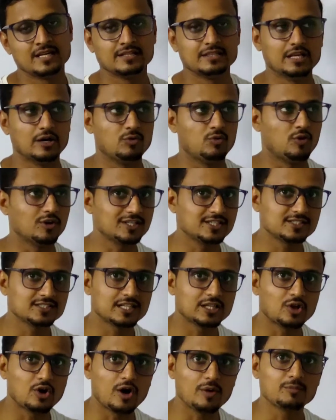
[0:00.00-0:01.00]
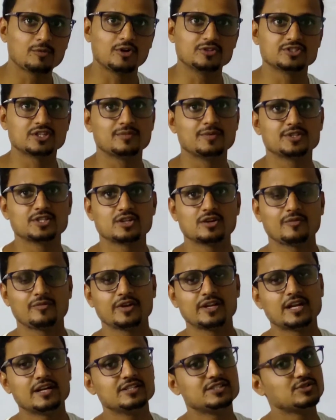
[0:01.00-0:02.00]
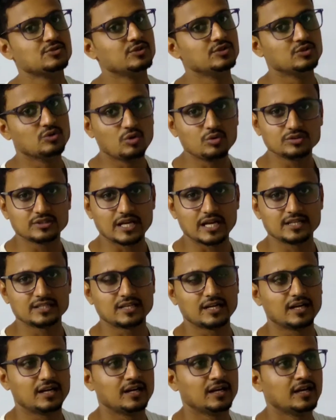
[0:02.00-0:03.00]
Now what is the law of conservation of energy? We know that